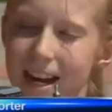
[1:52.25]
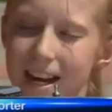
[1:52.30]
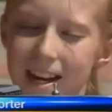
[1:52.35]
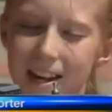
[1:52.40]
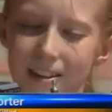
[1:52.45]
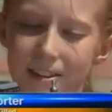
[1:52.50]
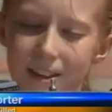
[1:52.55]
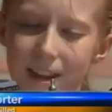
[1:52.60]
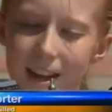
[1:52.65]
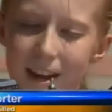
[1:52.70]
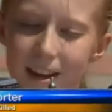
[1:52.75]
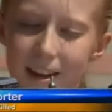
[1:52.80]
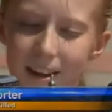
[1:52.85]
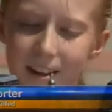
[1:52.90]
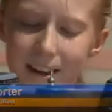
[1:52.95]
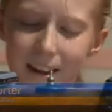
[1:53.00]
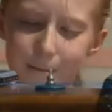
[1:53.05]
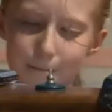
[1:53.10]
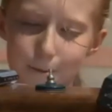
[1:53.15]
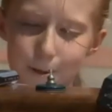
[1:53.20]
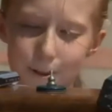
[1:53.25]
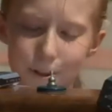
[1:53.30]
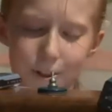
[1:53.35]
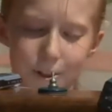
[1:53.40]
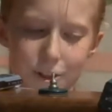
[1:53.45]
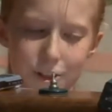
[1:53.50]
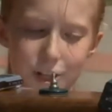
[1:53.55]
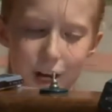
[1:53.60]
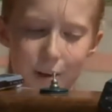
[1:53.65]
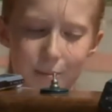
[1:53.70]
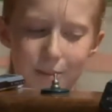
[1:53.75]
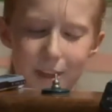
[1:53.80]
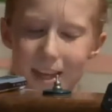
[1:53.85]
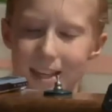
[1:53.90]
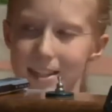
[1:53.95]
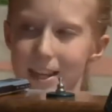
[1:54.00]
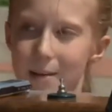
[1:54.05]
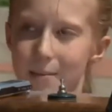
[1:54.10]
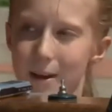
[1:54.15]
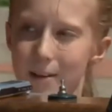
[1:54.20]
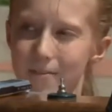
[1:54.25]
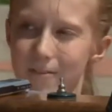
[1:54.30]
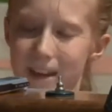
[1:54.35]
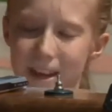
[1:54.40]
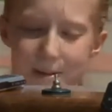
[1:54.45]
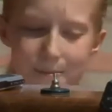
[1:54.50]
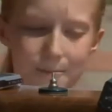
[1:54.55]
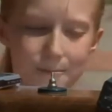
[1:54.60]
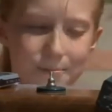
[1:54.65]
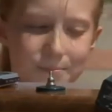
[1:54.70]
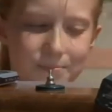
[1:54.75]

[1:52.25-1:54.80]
skating thing and put those sharp things on my feet.